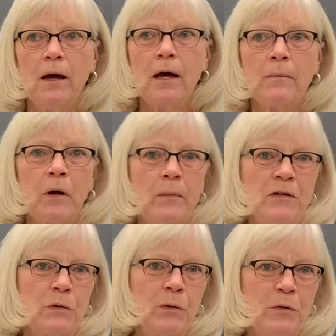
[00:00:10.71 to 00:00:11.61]
I brought my
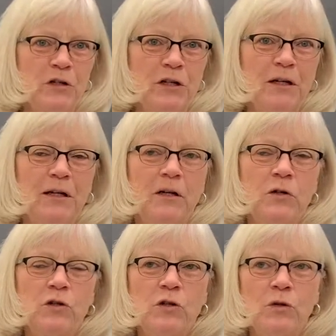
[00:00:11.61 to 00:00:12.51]
sewing machine in
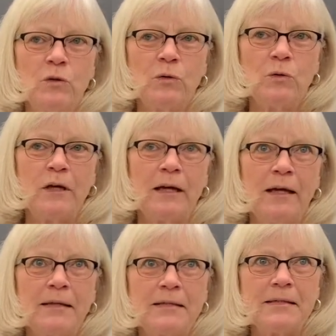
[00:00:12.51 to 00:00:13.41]
here to get
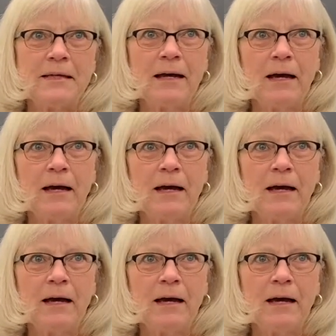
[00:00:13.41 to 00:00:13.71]
it